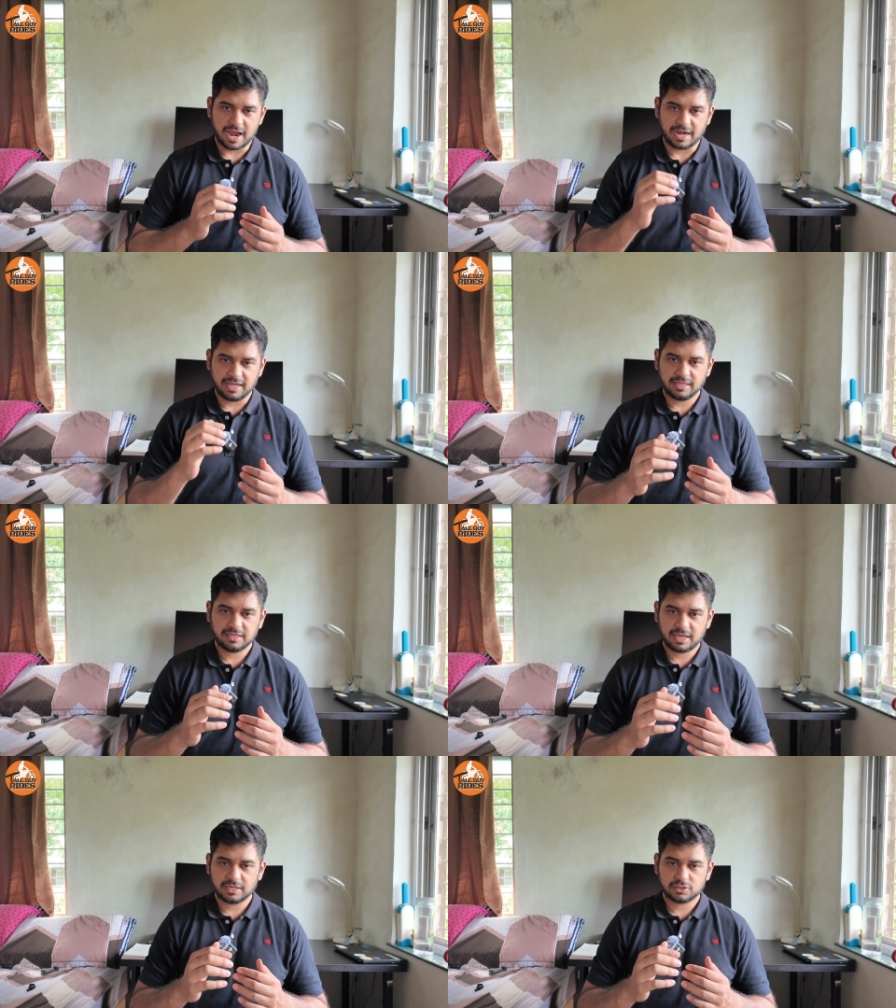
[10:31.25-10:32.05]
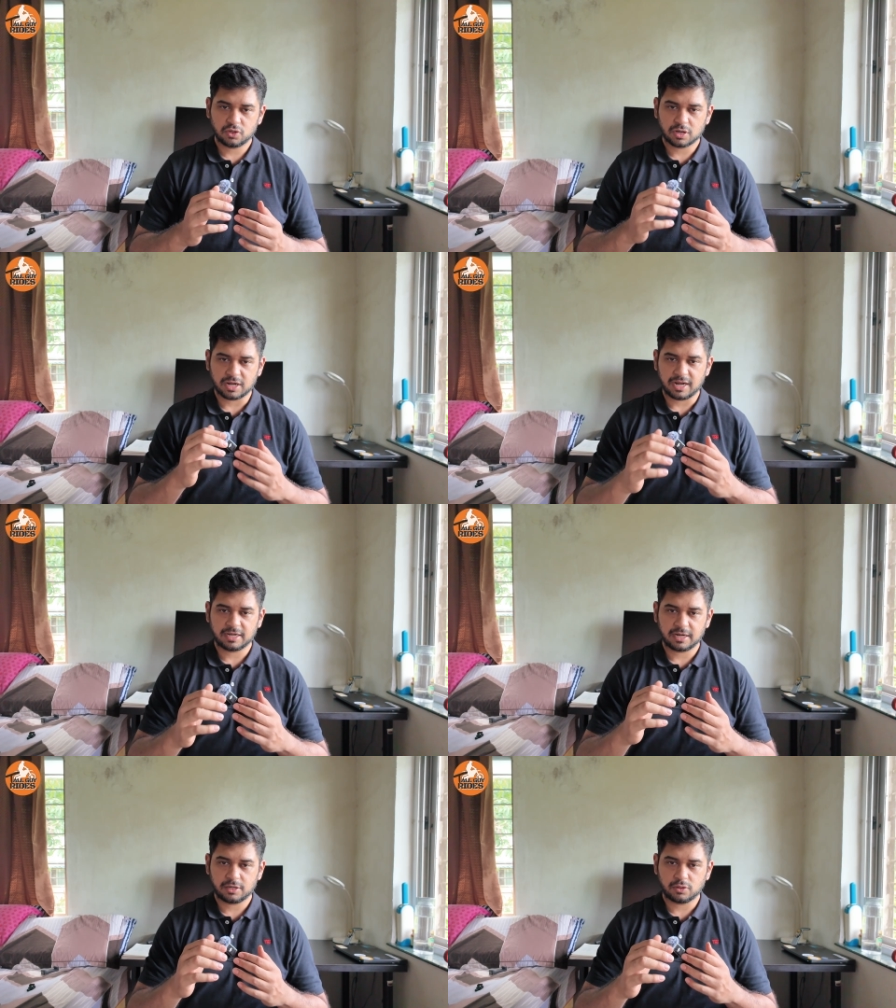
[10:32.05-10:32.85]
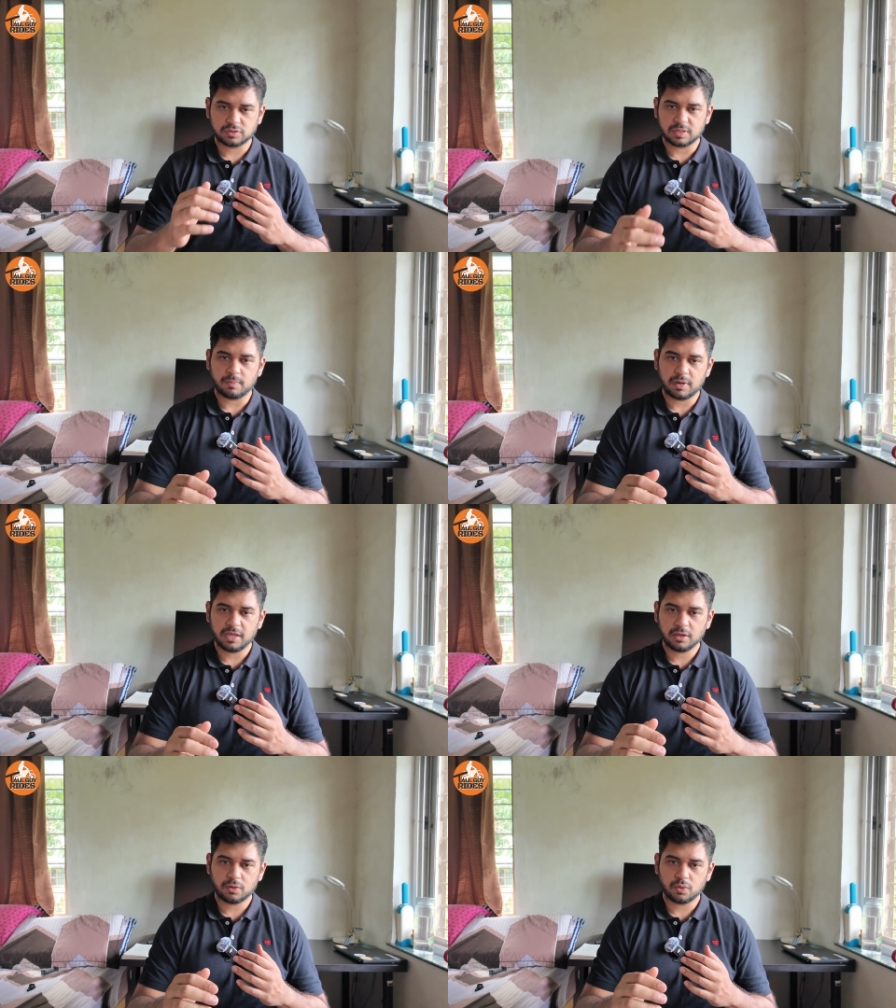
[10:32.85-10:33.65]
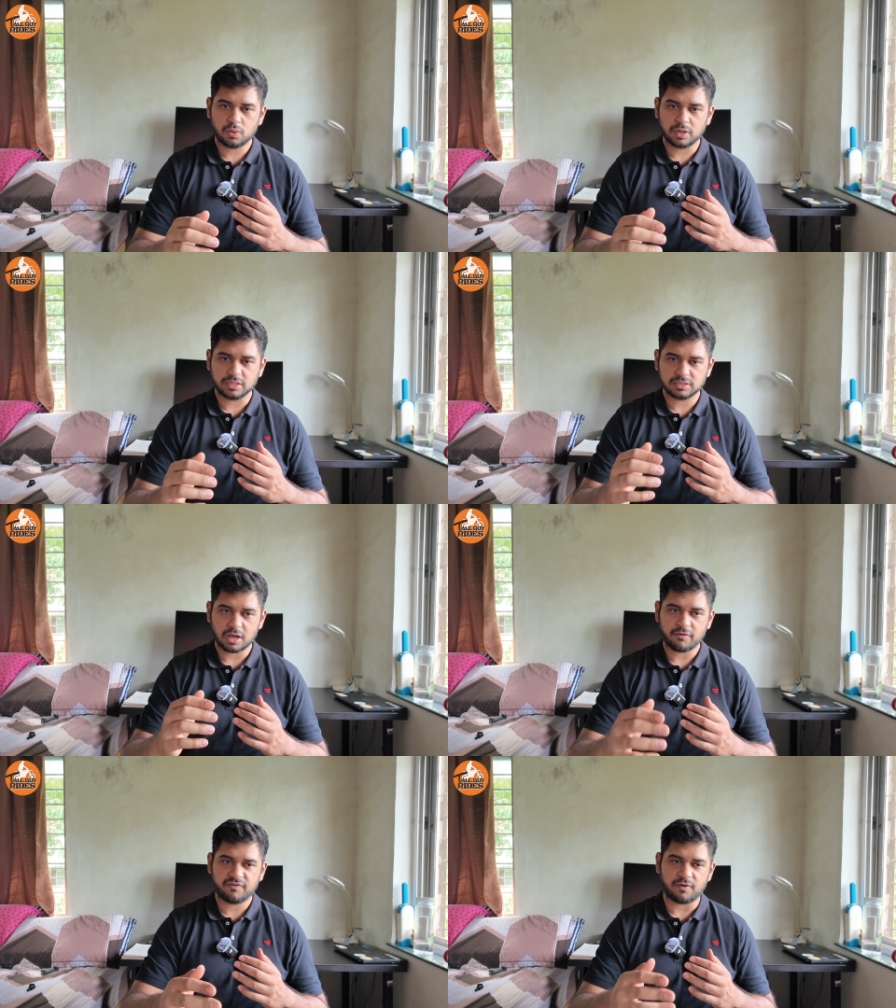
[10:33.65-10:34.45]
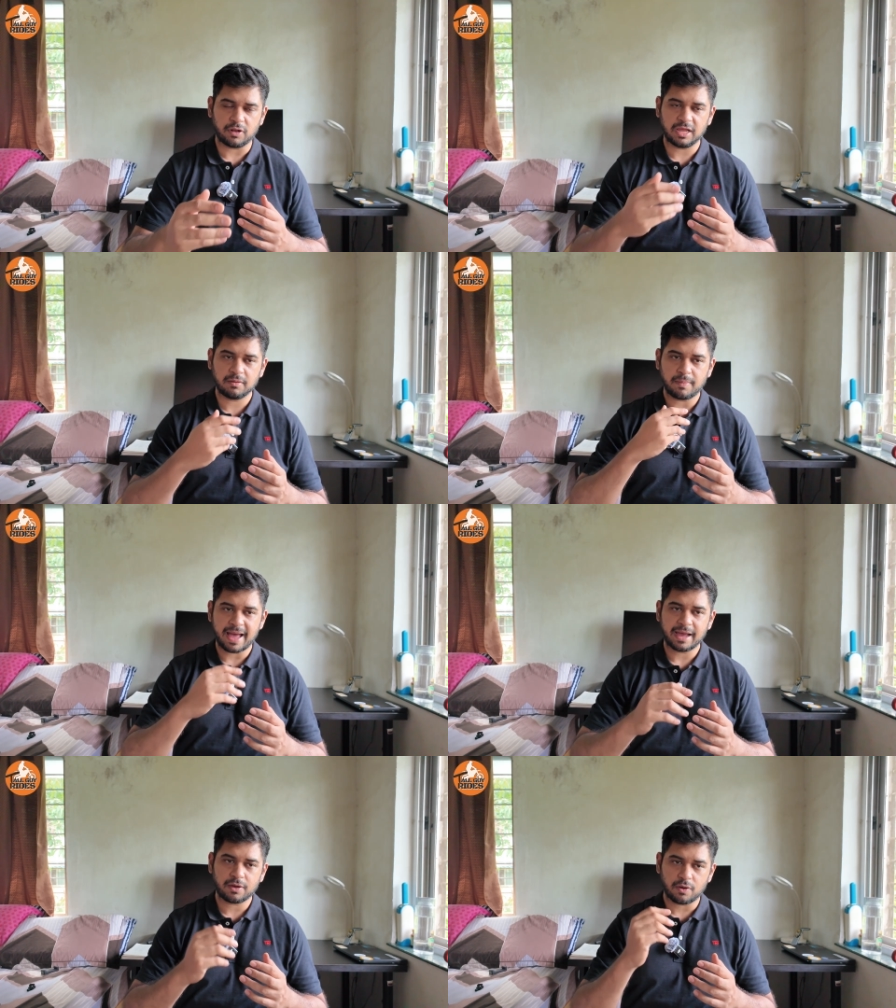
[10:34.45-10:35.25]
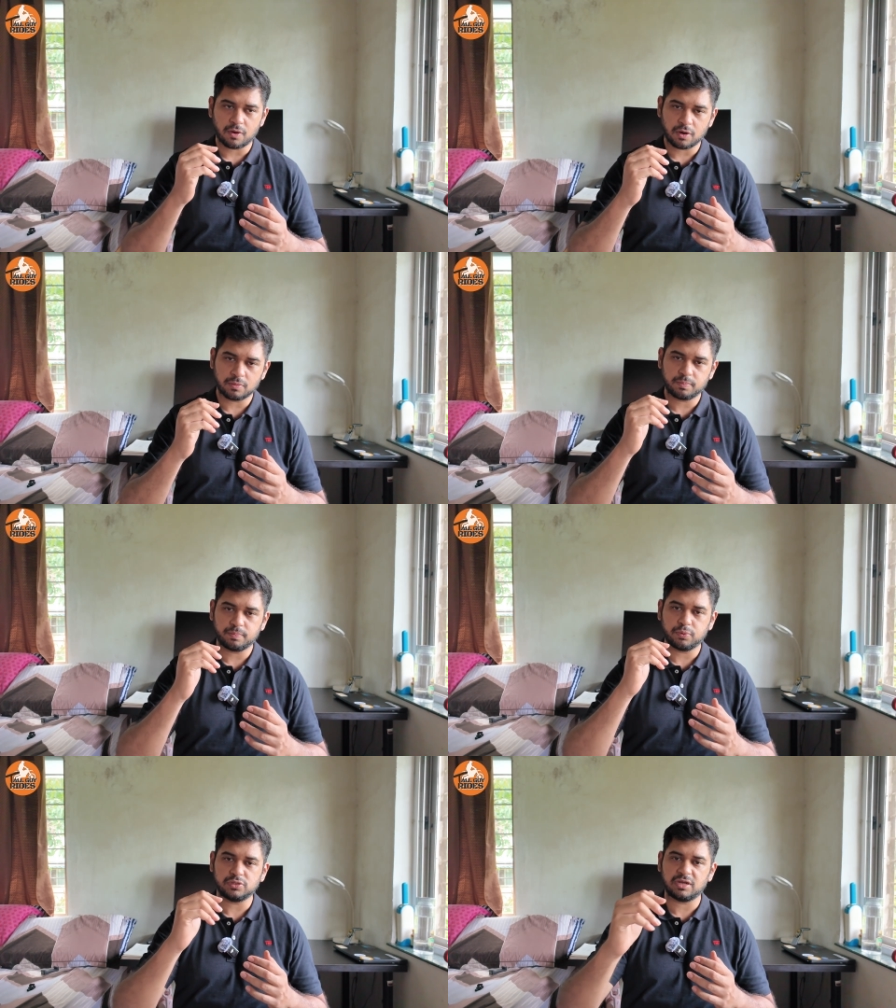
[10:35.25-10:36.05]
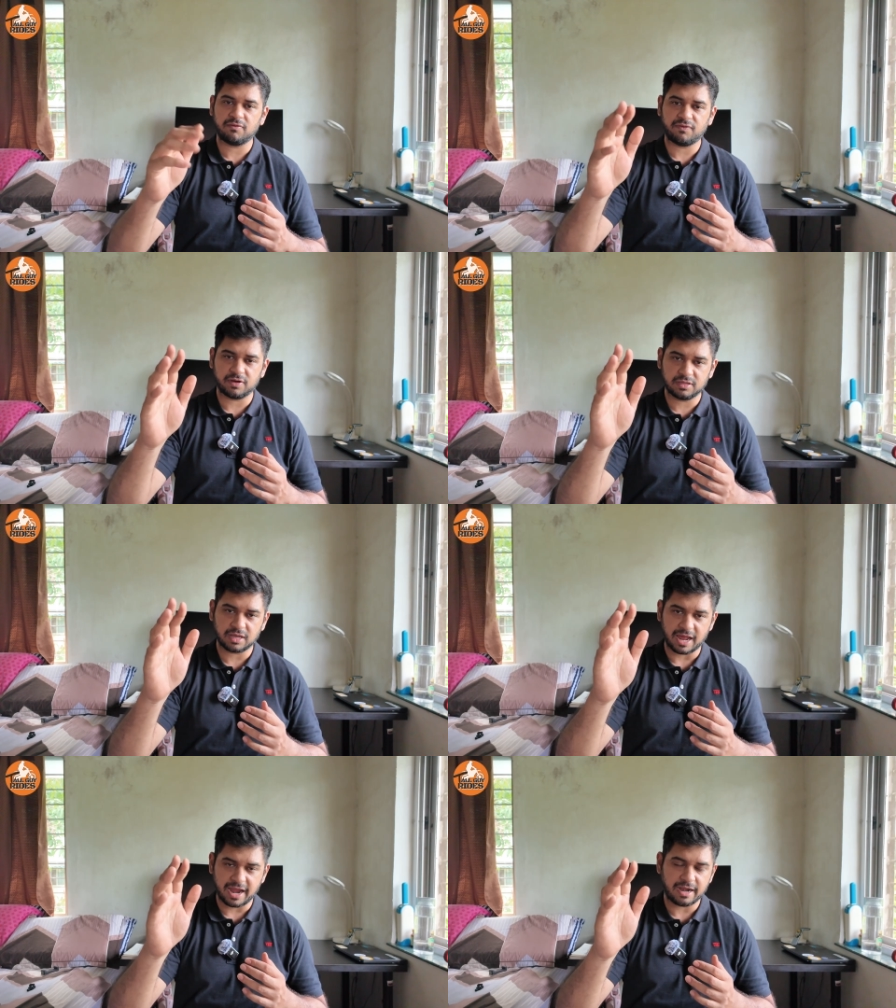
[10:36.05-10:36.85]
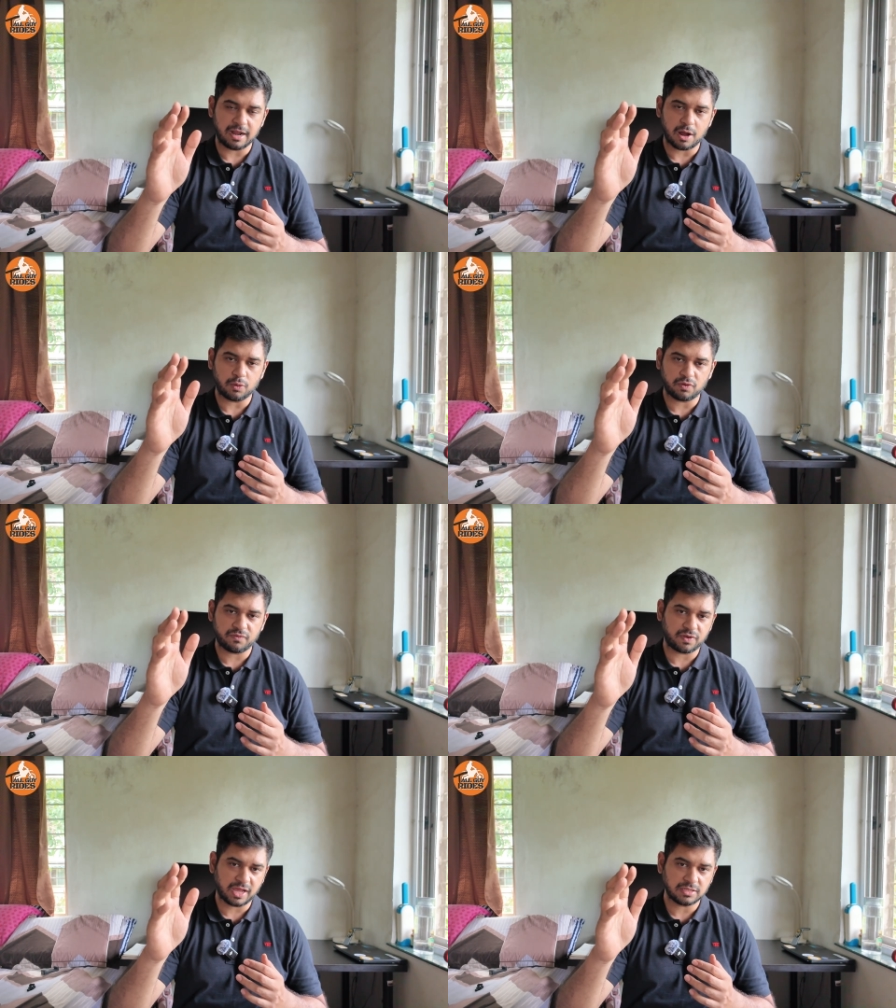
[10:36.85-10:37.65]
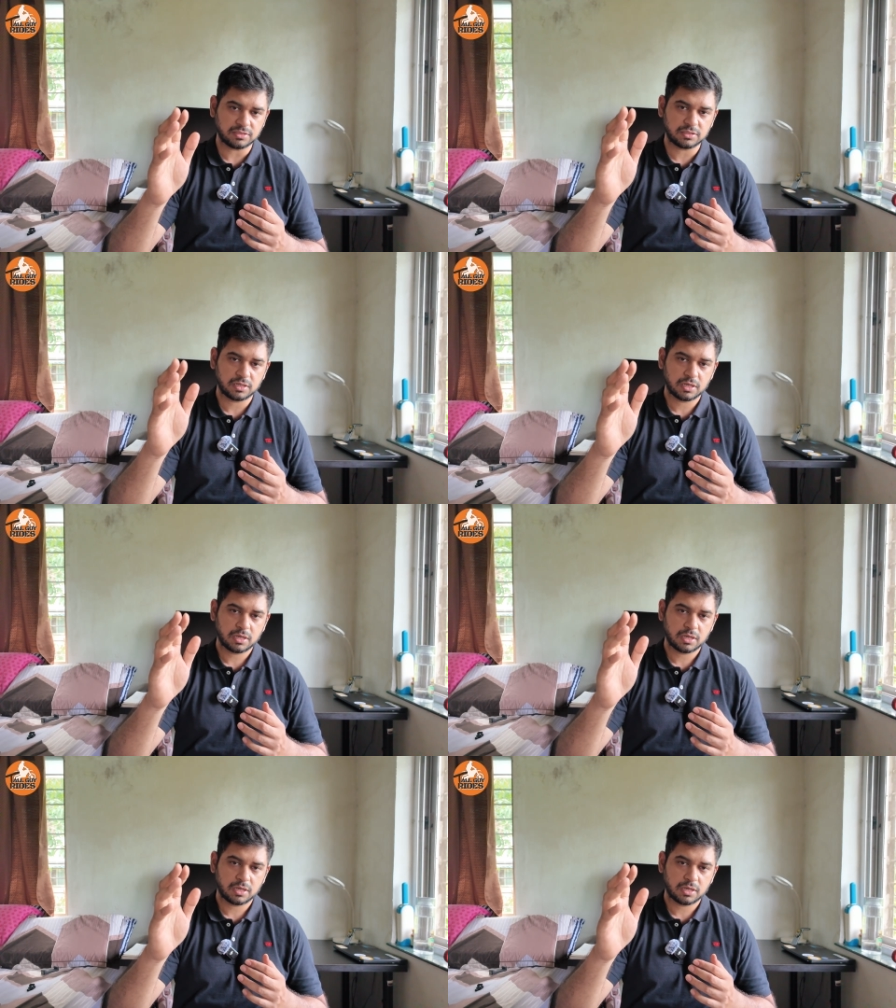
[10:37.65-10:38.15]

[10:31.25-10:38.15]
and in case you are connected to somebody who is now falling back or pushing further ahead out of range,